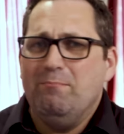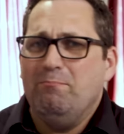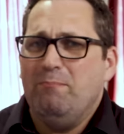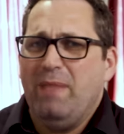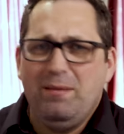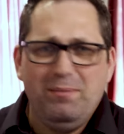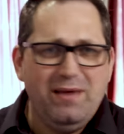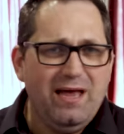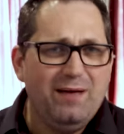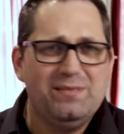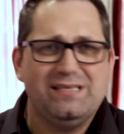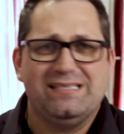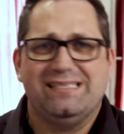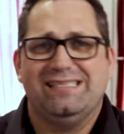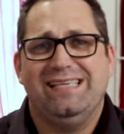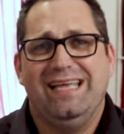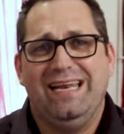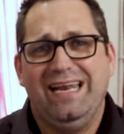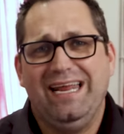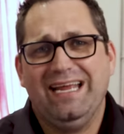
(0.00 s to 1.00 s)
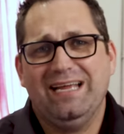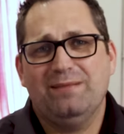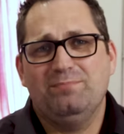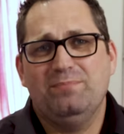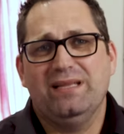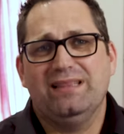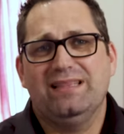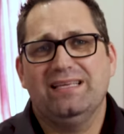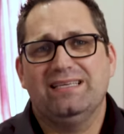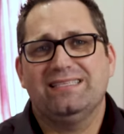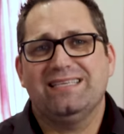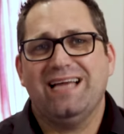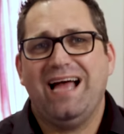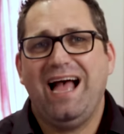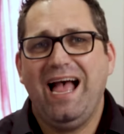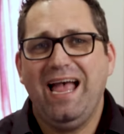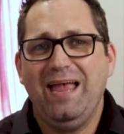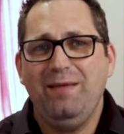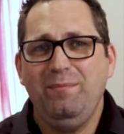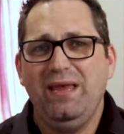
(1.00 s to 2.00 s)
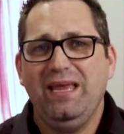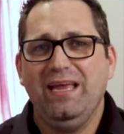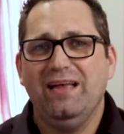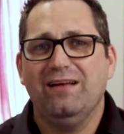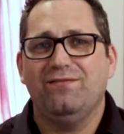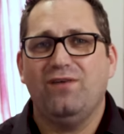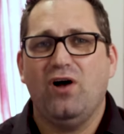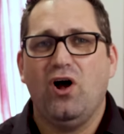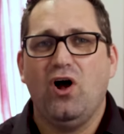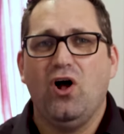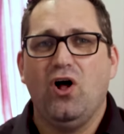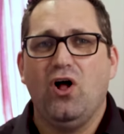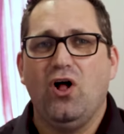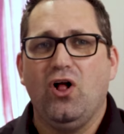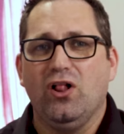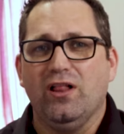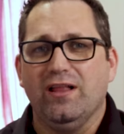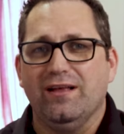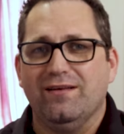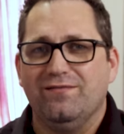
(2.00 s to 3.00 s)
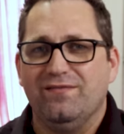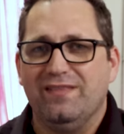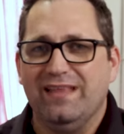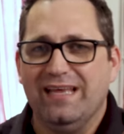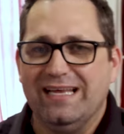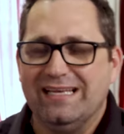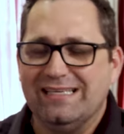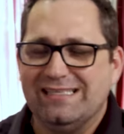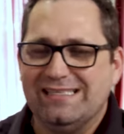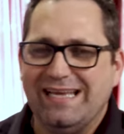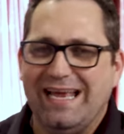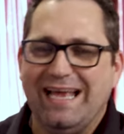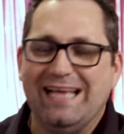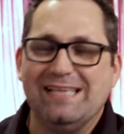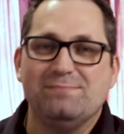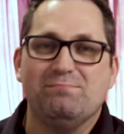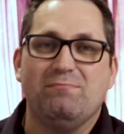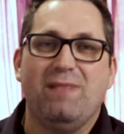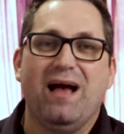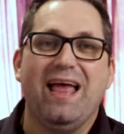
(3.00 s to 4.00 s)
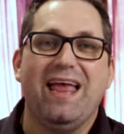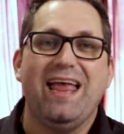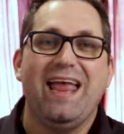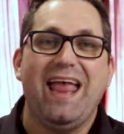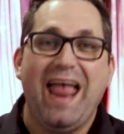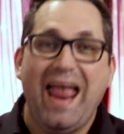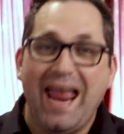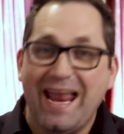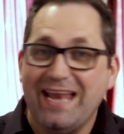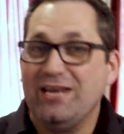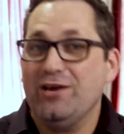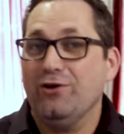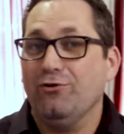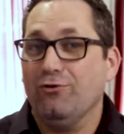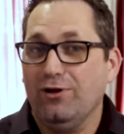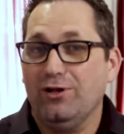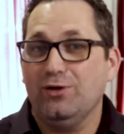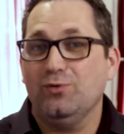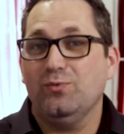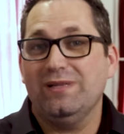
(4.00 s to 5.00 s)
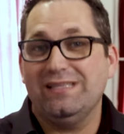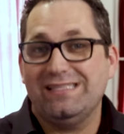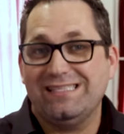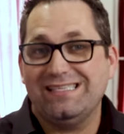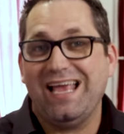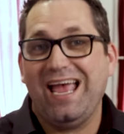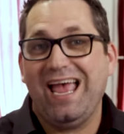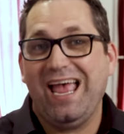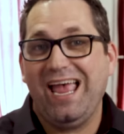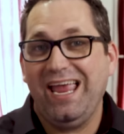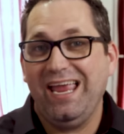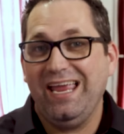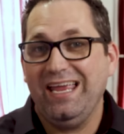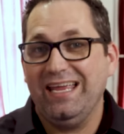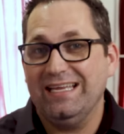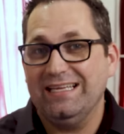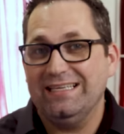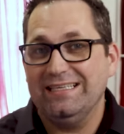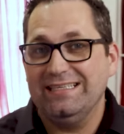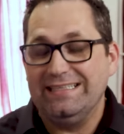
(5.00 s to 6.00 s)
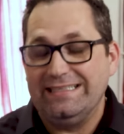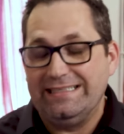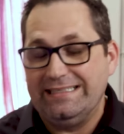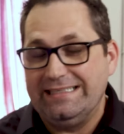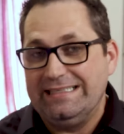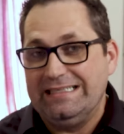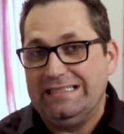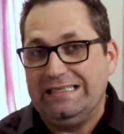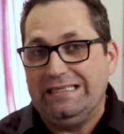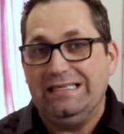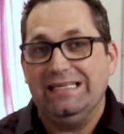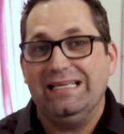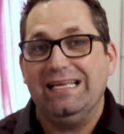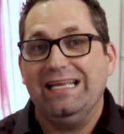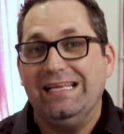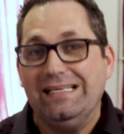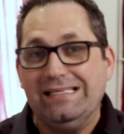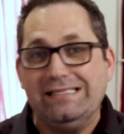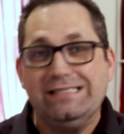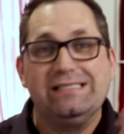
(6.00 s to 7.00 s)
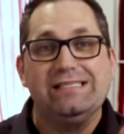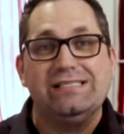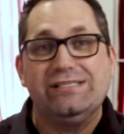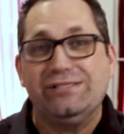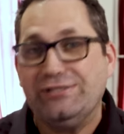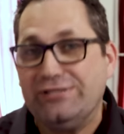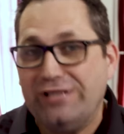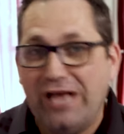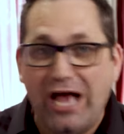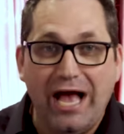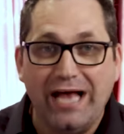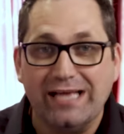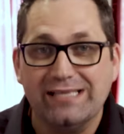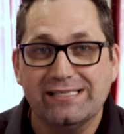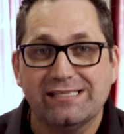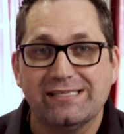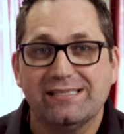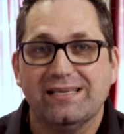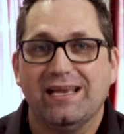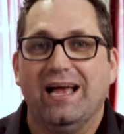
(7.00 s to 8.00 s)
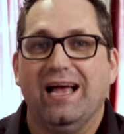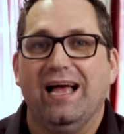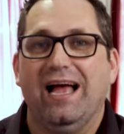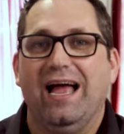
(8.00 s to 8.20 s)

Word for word: Maybe I'm a cynic, but the timing of all of this, as my eight-year-old would say, is sus.